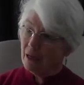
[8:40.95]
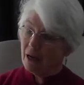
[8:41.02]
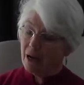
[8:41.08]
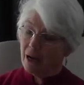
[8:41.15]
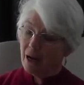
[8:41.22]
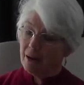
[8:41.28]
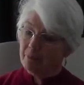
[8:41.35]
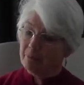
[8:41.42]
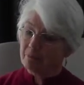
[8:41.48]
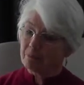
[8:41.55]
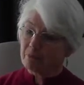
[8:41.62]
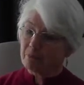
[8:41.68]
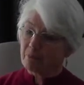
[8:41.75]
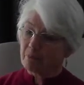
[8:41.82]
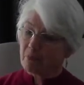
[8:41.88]

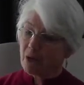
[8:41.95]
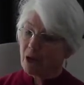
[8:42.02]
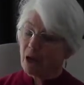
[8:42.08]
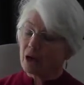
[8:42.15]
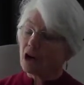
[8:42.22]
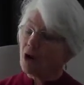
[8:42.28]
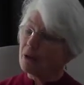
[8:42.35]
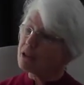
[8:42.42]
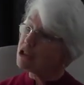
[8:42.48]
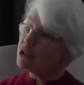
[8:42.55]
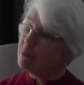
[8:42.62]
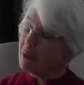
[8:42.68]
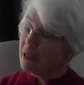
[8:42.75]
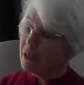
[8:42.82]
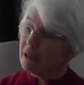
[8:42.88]
are going to
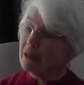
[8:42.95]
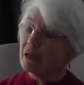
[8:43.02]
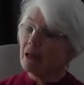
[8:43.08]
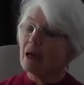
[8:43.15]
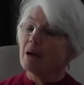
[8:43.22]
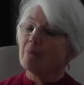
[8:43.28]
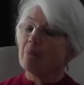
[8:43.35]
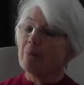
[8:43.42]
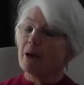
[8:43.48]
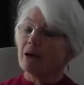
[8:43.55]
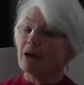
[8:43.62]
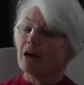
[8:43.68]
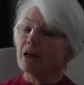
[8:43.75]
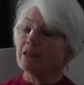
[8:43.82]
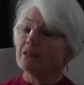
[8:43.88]
mean, but
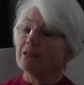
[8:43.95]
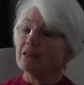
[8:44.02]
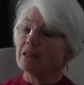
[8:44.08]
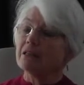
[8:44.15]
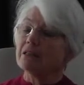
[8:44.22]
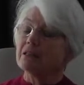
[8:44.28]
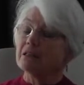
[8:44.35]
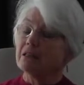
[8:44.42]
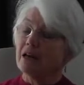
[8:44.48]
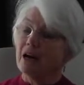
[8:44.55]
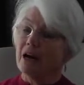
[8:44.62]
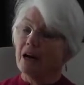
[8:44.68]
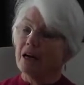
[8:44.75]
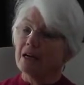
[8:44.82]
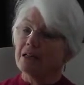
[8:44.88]
I think
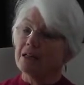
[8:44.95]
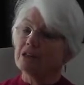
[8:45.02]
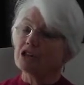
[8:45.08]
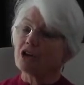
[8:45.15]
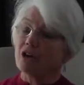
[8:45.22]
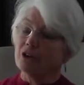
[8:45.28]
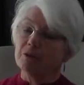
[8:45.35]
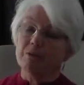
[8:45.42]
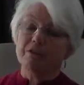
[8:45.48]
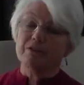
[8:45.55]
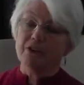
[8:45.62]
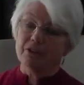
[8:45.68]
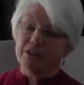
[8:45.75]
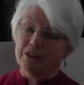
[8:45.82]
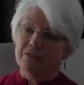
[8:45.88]
it's going to be
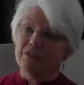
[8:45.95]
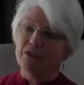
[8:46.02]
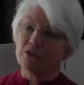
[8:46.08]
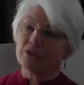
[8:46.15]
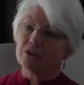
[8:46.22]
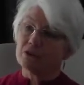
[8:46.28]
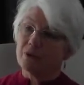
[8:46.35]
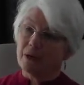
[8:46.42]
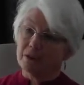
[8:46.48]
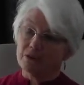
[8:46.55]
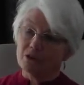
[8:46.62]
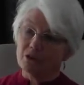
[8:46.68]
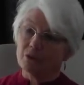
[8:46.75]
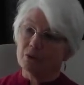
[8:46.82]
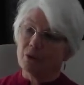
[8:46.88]
very difficult to
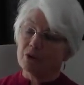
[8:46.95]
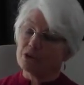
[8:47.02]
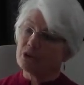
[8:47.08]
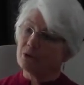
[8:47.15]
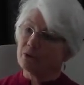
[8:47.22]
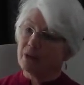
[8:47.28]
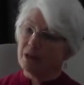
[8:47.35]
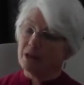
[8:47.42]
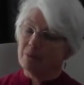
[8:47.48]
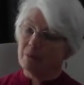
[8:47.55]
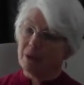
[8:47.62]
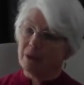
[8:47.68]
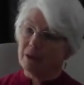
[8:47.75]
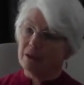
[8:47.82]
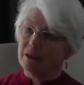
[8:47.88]
undo what's already
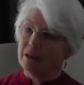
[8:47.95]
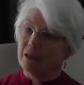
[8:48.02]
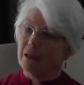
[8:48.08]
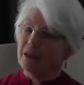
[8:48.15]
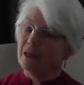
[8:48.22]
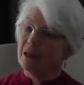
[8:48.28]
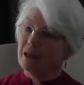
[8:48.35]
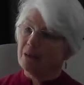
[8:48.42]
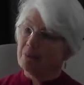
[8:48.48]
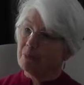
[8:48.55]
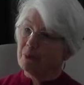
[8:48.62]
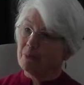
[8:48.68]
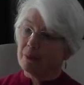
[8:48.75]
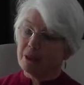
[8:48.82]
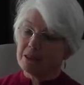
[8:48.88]
been
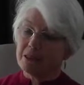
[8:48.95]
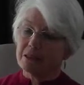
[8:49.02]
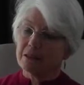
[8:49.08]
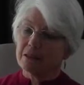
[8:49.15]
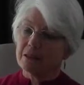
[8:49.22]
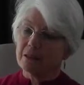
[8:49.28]
implemented.